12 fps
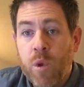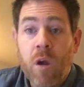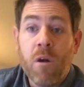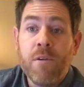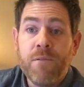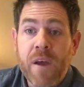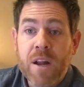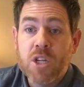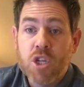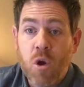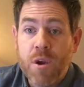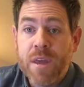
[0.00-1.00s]
we are in fact
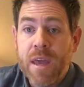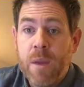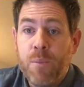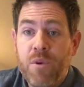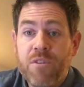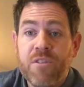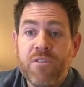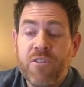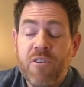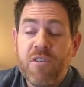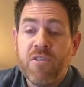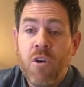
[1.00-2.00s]
starting a preaching
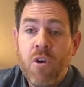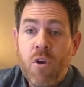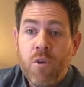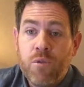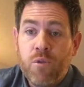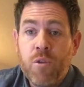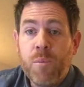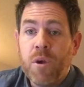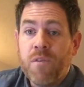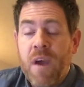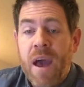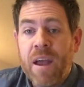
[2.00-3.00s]
series through the
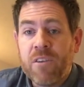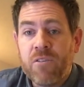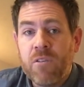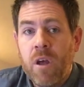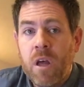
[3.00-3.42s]
book of Acts.